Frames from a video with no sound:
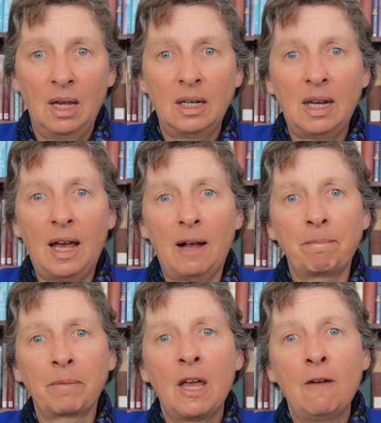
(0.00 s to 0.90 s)
Now,
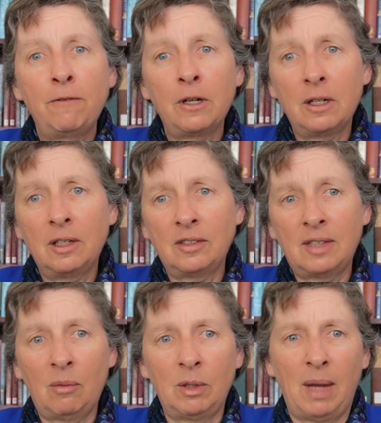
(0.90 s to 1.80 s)
first,
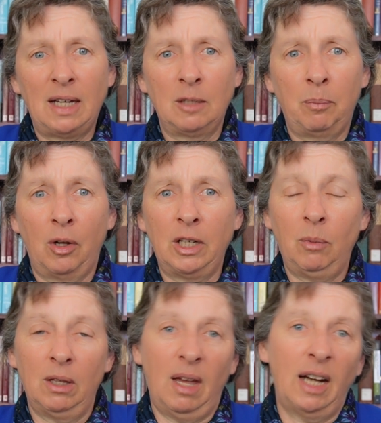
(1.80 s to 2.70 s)
that would make it a body
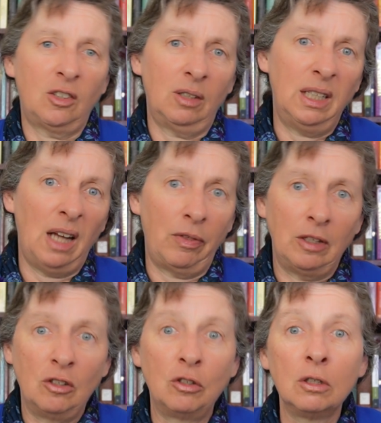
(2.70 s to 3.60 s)
with actually nothing
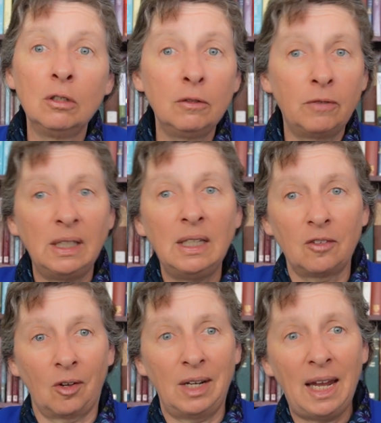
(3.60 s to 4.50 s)
to do for
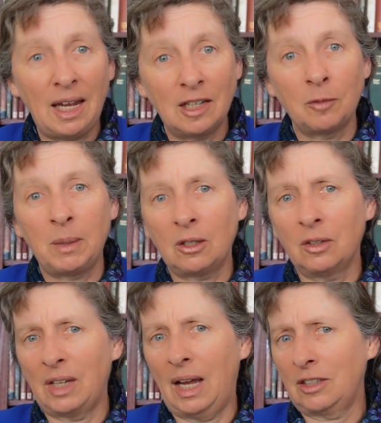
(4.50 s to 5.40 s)
years on end,
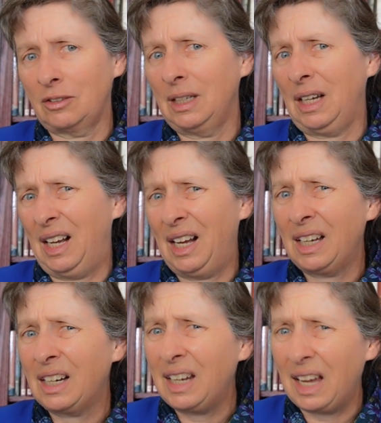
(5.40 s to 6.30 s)
because actually
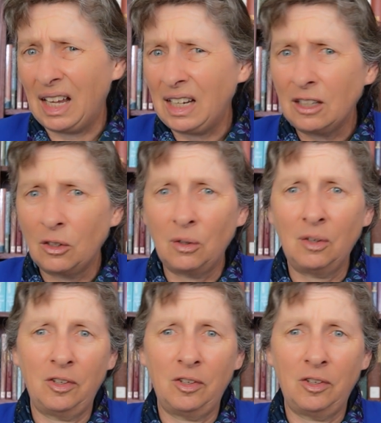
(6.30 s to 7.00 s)
hardly any laws